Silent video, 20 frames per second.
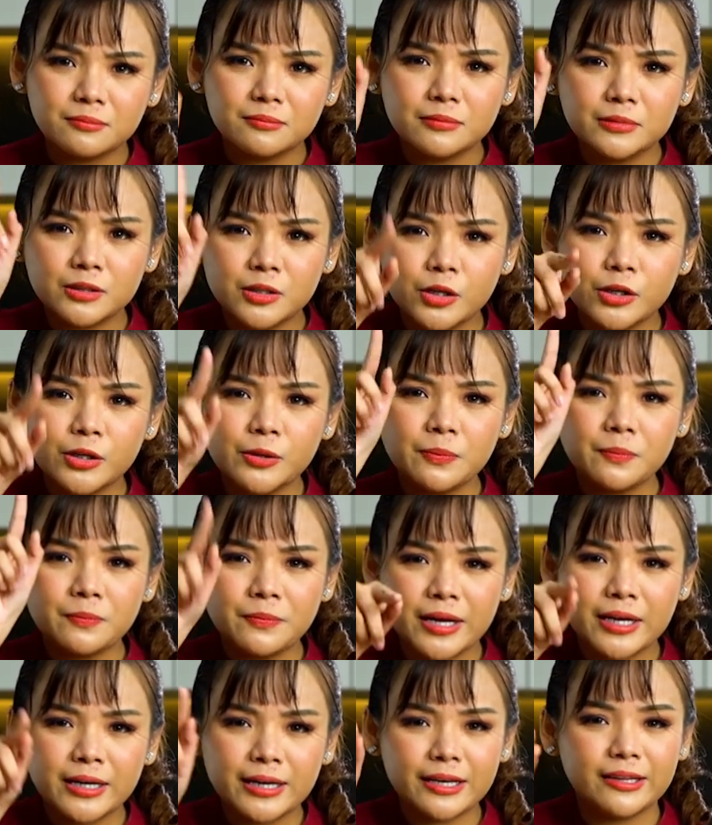Don't
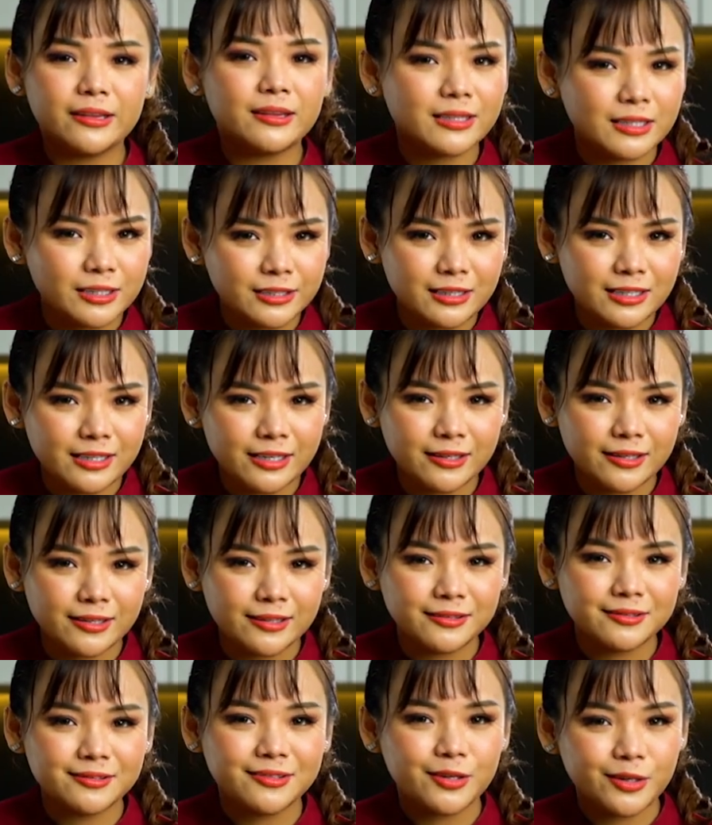make it
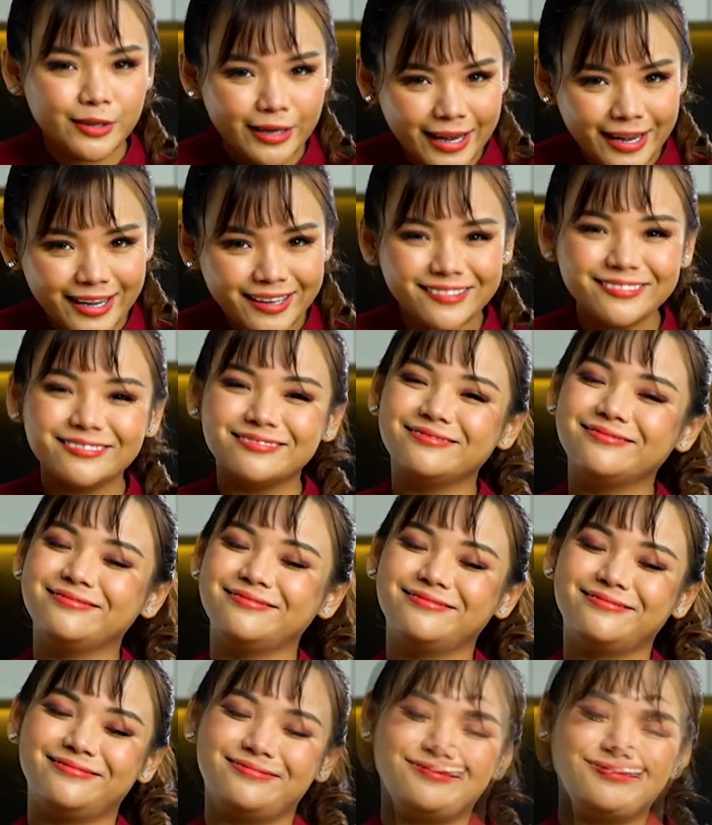dirtier. Okay.
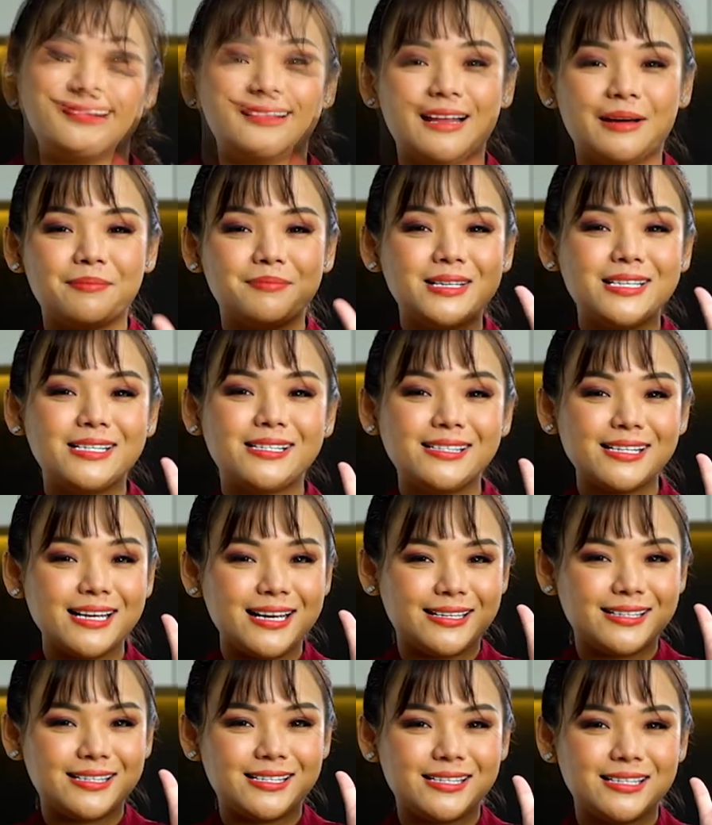Number
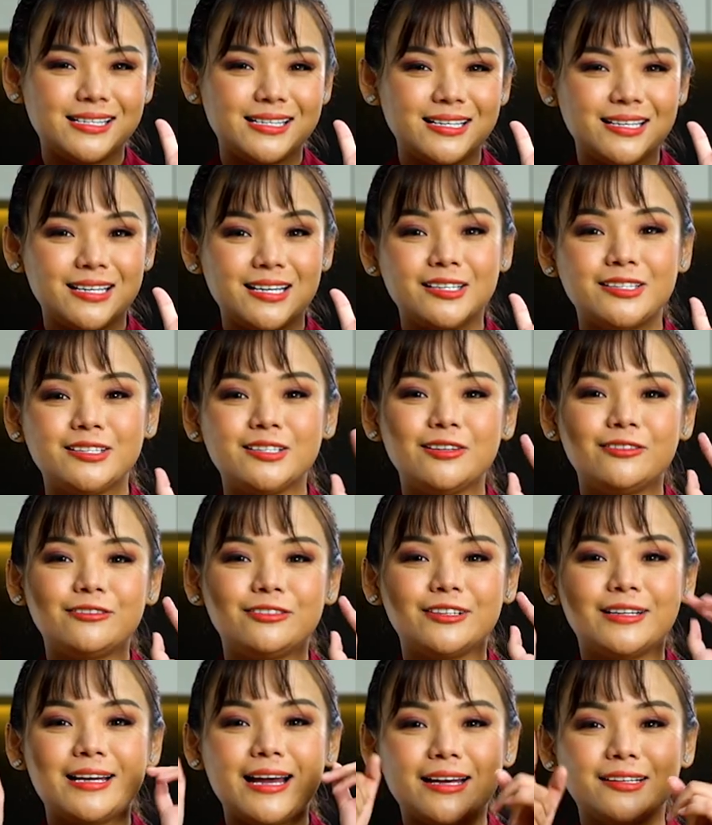six. Don't
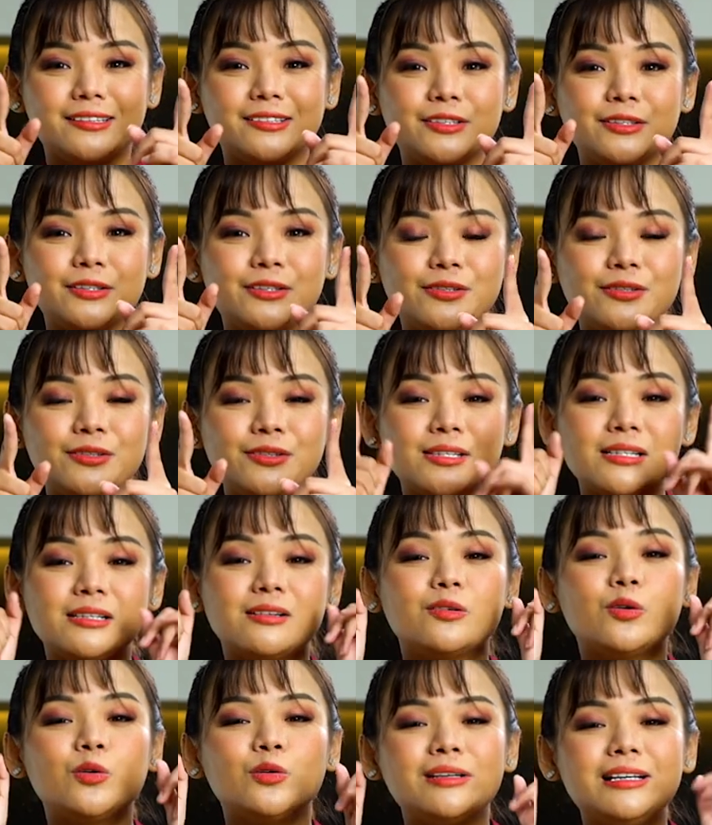forget to use
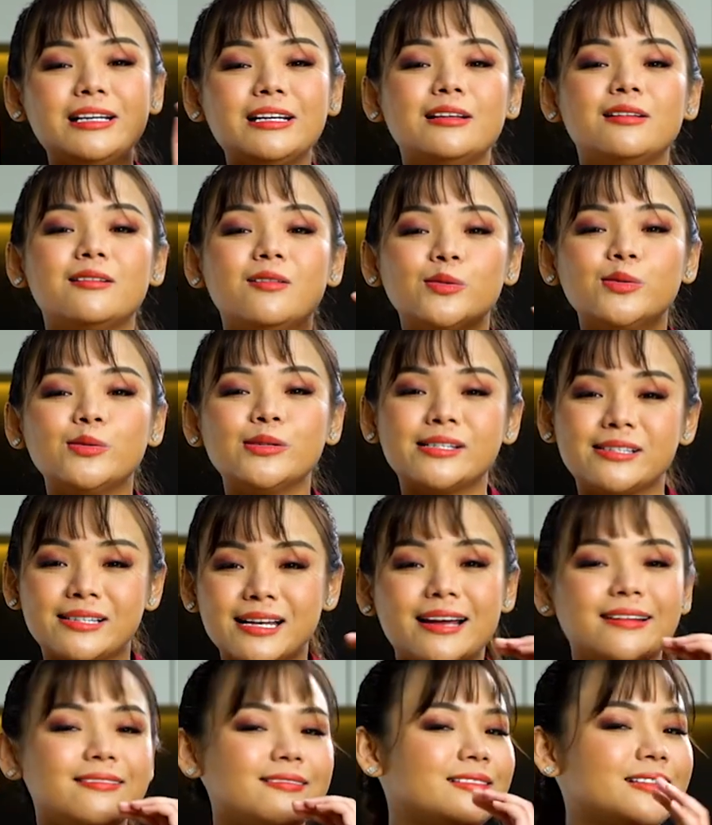only low
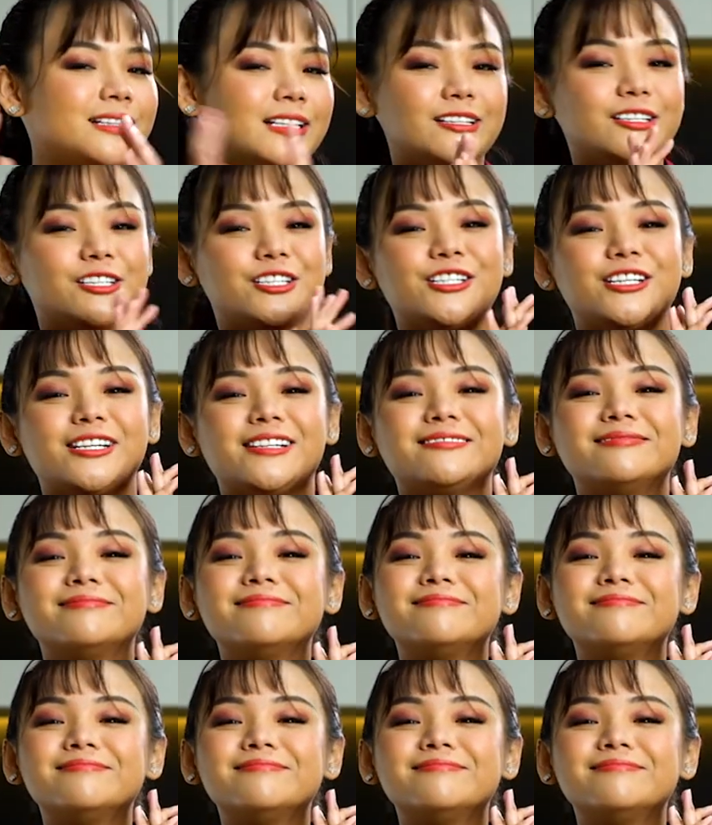side detergent.